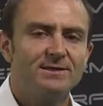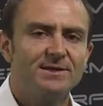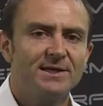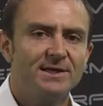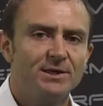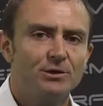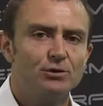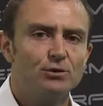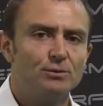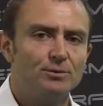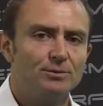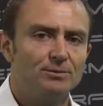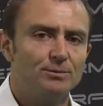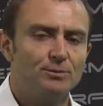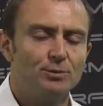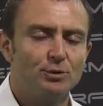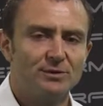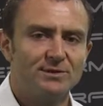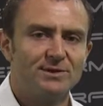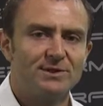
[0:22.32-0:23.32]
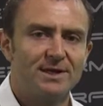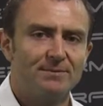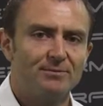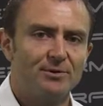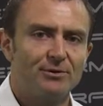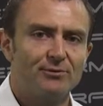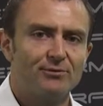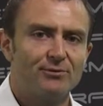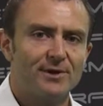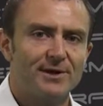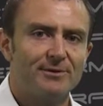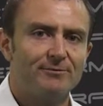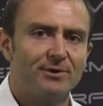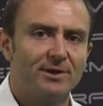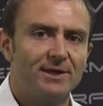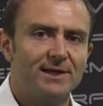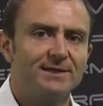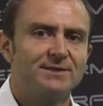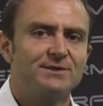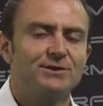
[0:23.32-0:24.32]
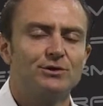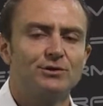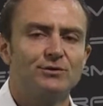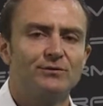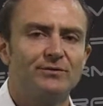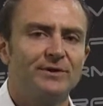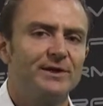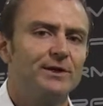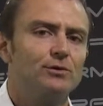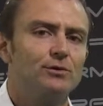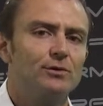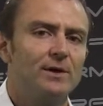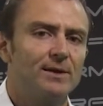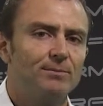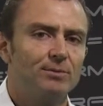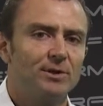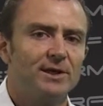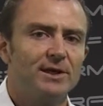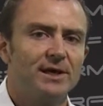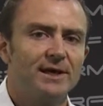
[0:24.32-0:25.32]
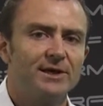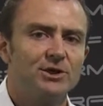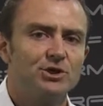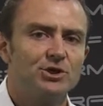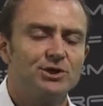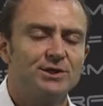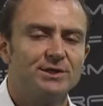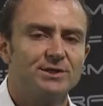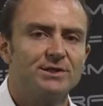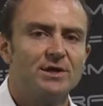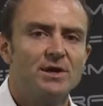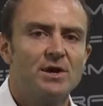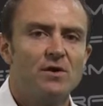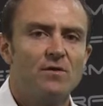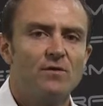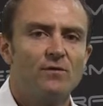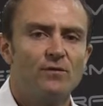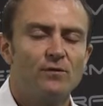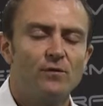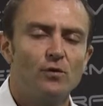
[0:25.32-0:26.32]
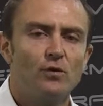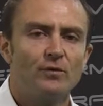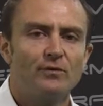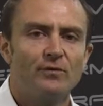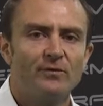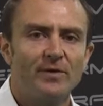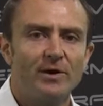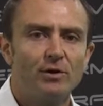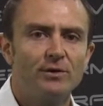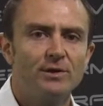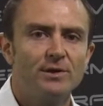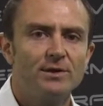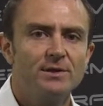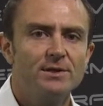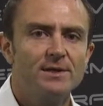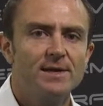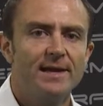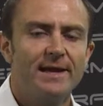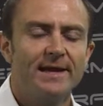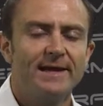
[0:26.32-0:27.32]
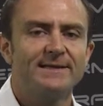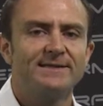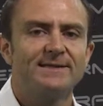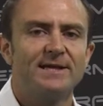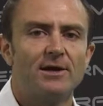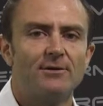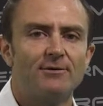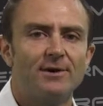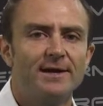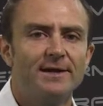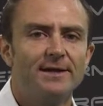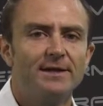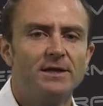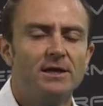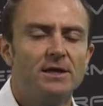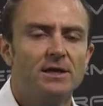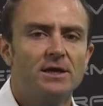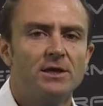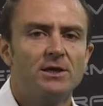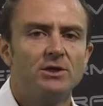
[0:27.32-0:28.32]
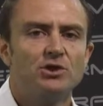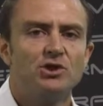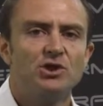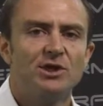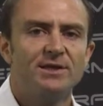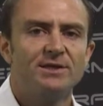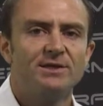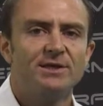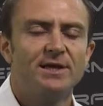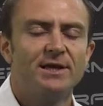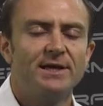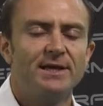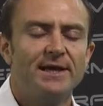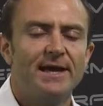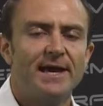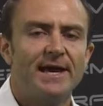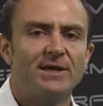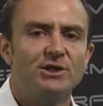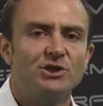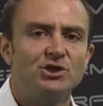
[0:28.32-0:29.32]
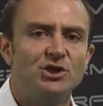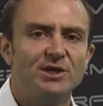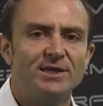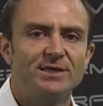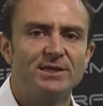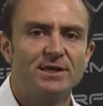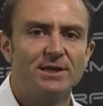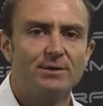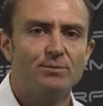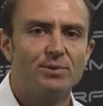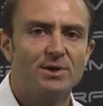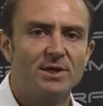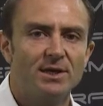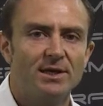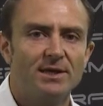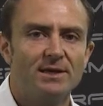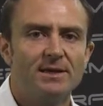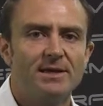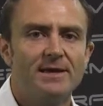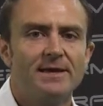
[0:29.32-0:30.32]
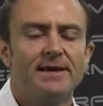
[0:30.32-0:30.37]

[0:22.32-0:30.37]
Technical Bulletin number 3 relates to vehicle application Ford Falcon XR8, GT and GTP.